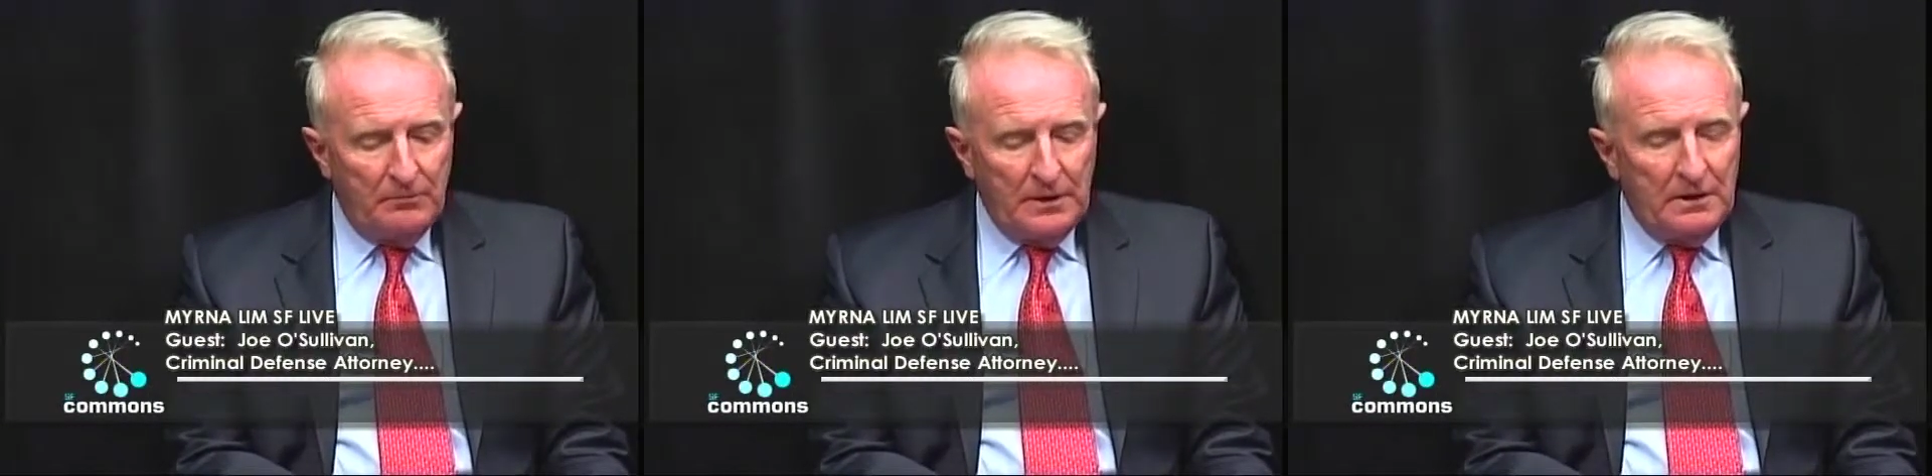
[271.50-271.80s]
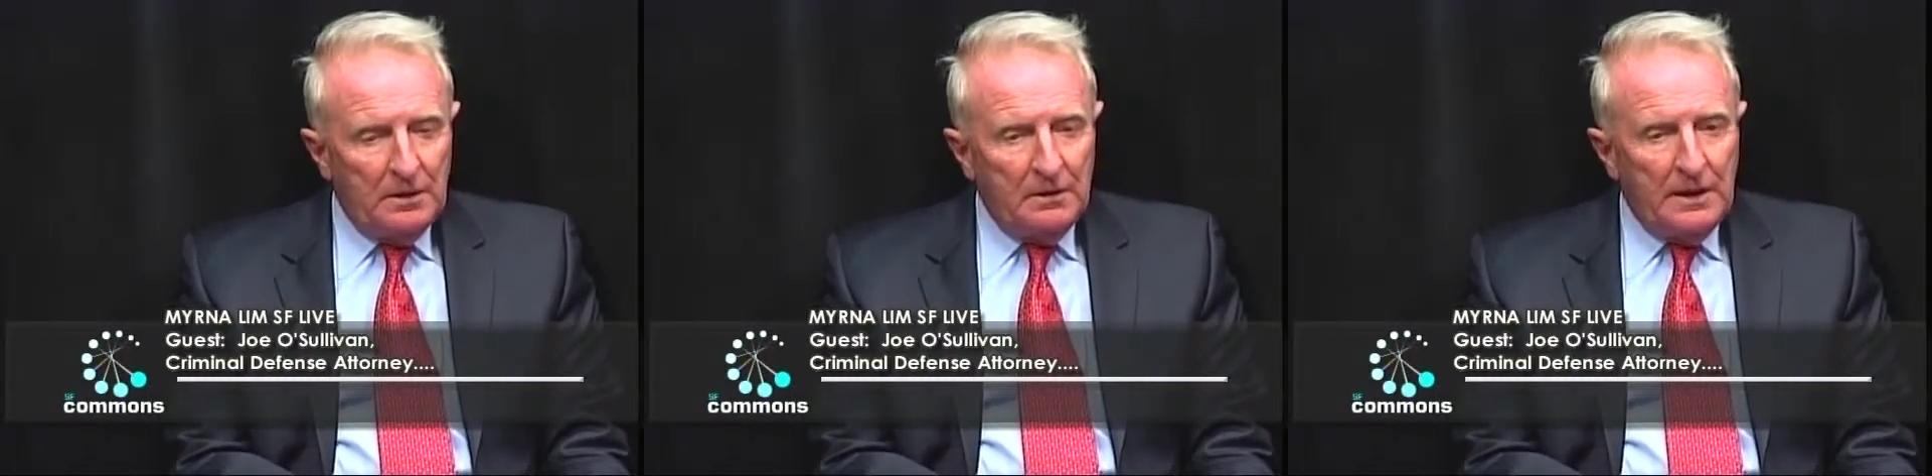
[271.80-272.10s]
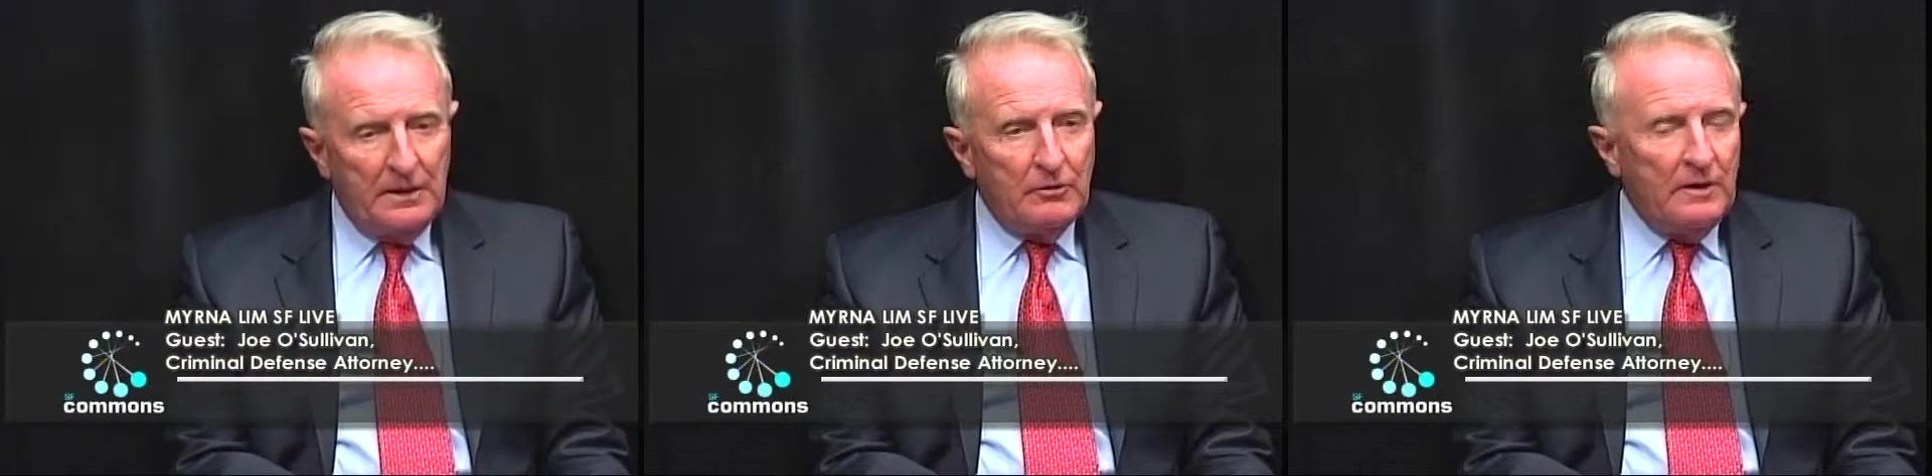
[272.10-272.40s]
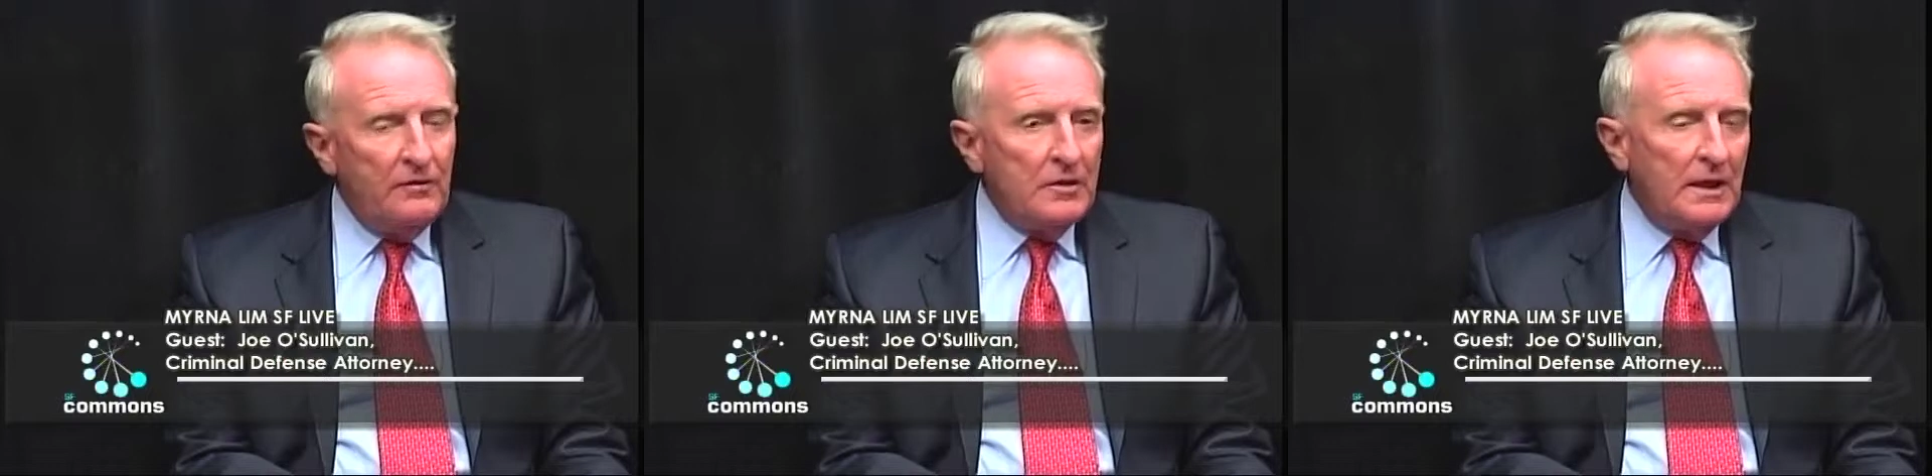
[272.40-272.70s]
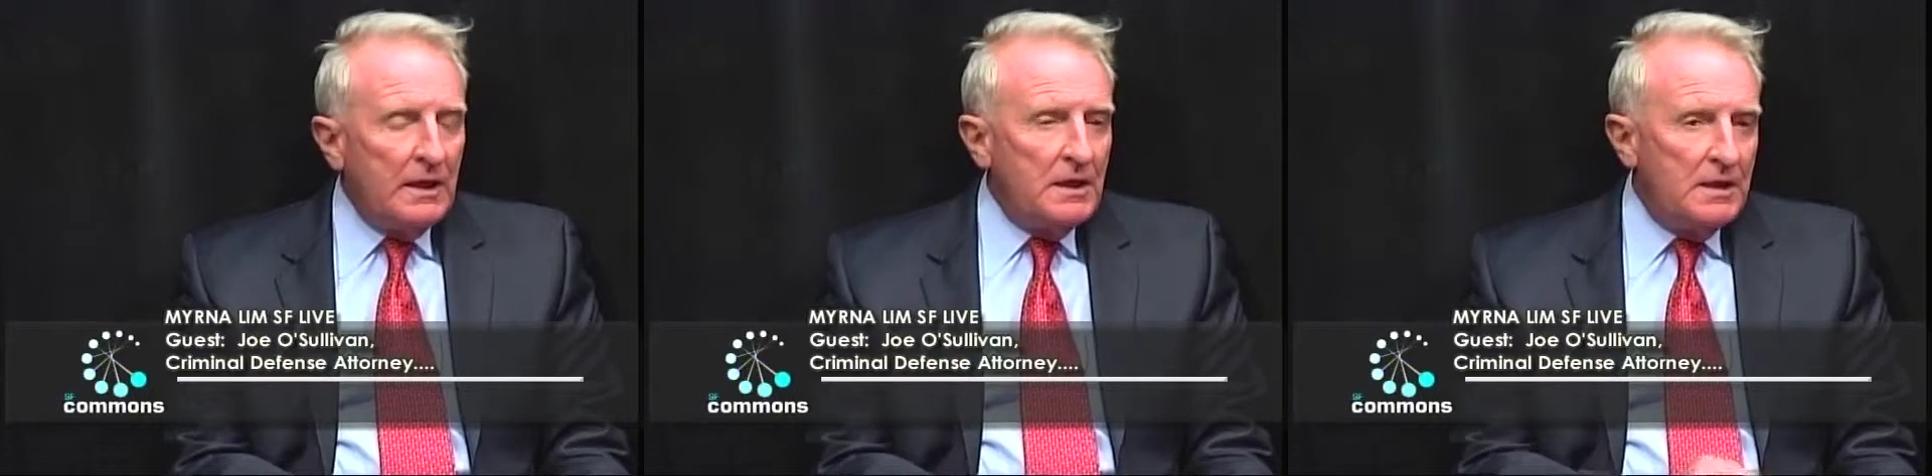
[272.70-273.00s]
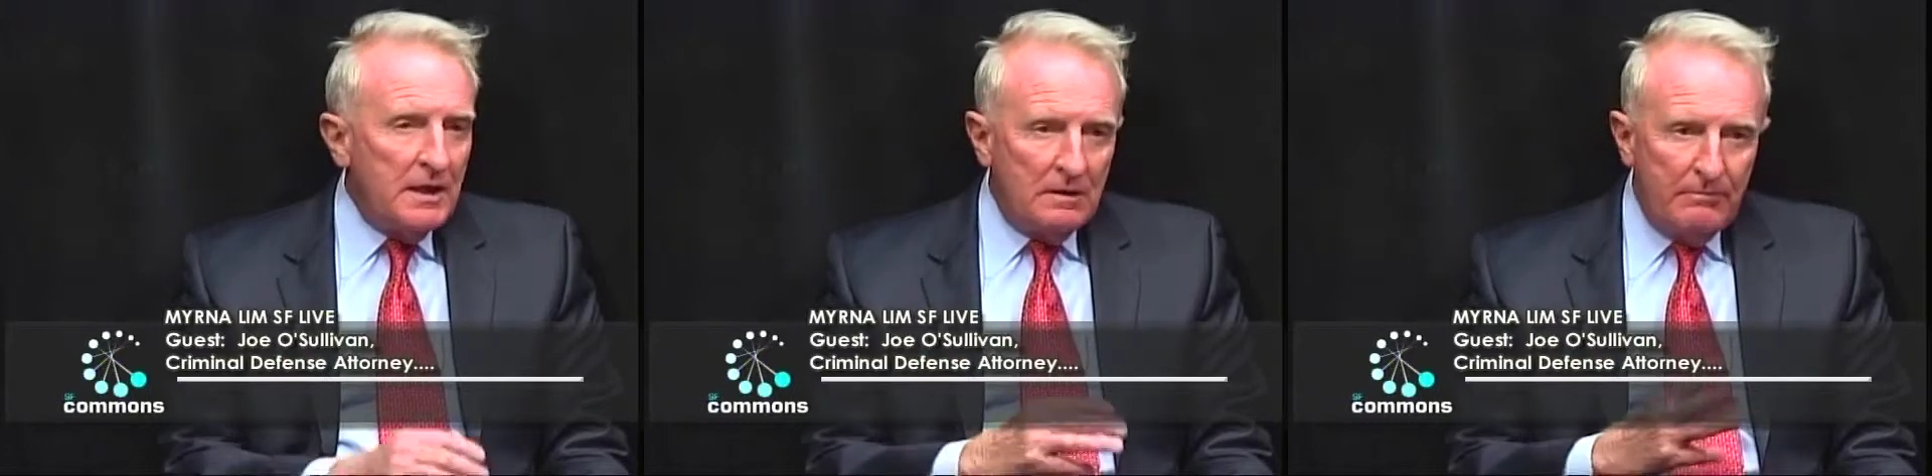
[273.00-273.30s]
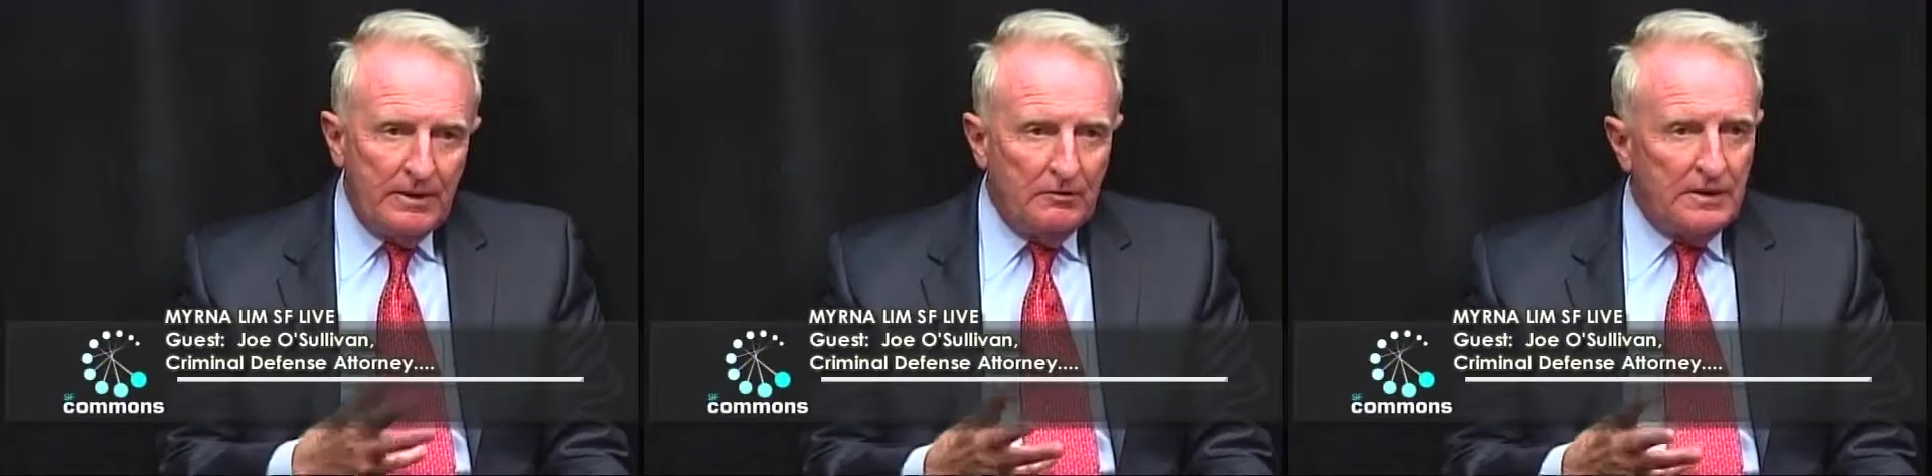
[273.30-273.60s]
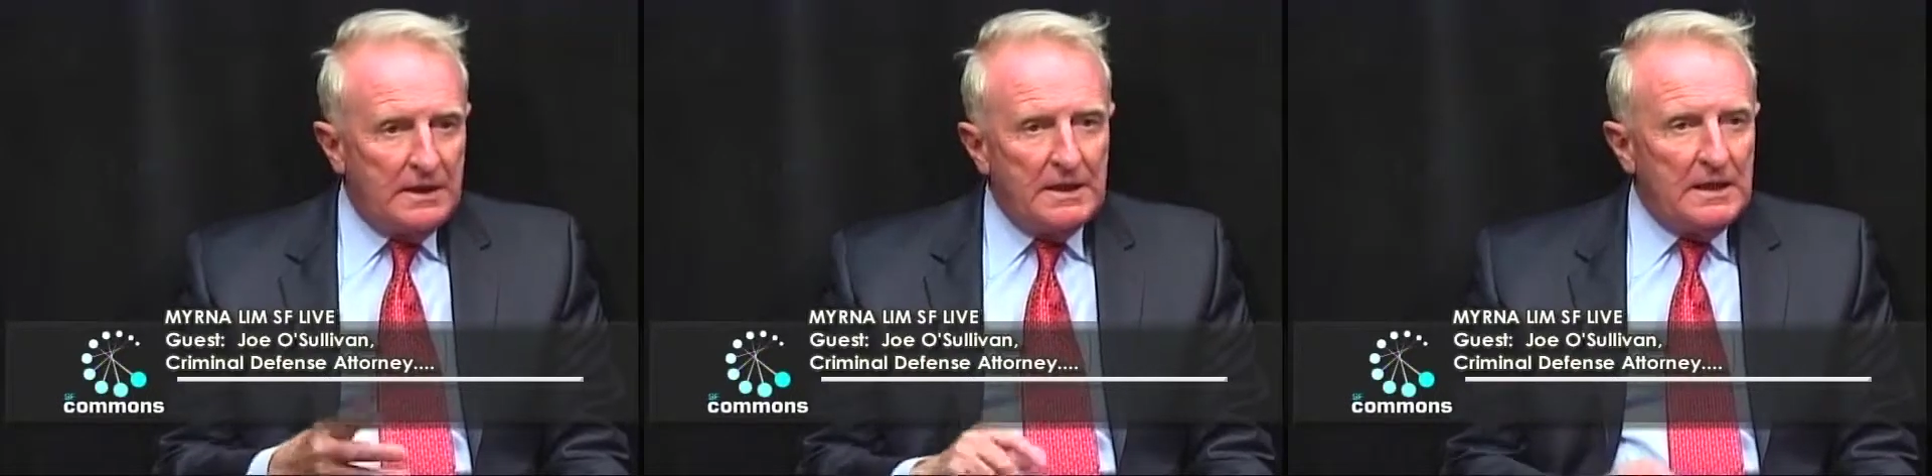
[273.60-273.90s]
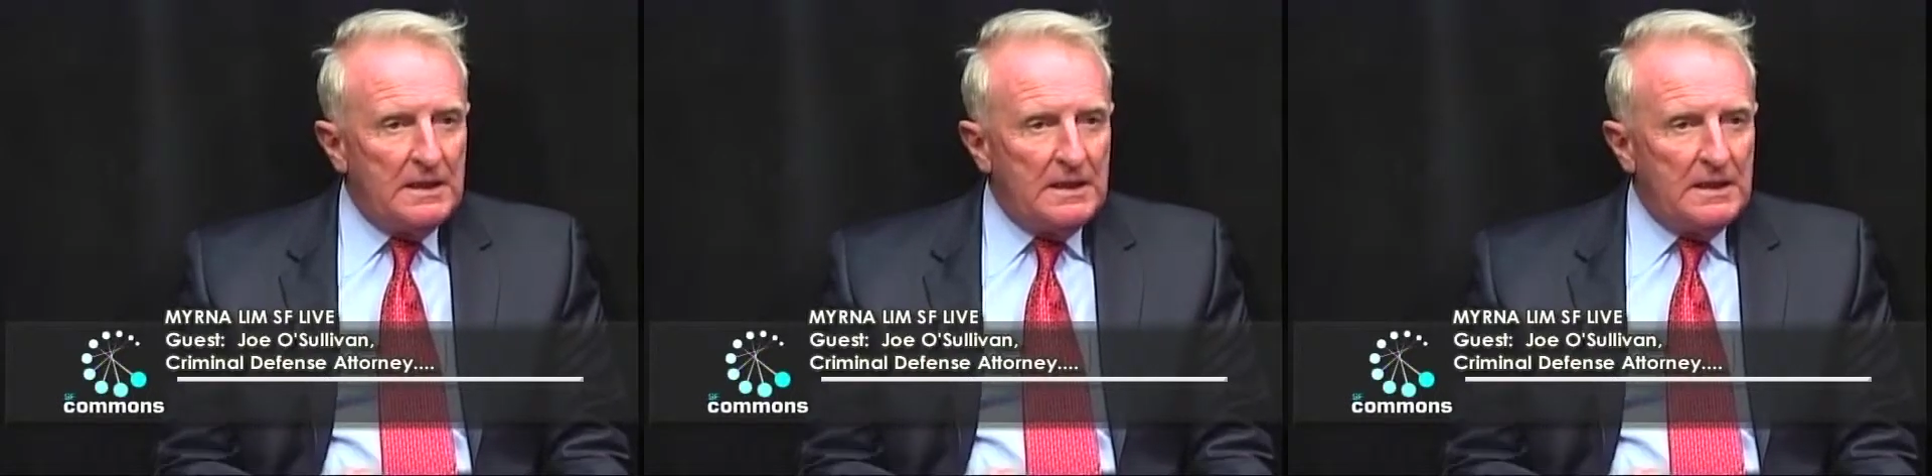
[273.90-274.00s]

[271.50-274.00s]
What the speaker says: But anyway, if you get a death penalty case,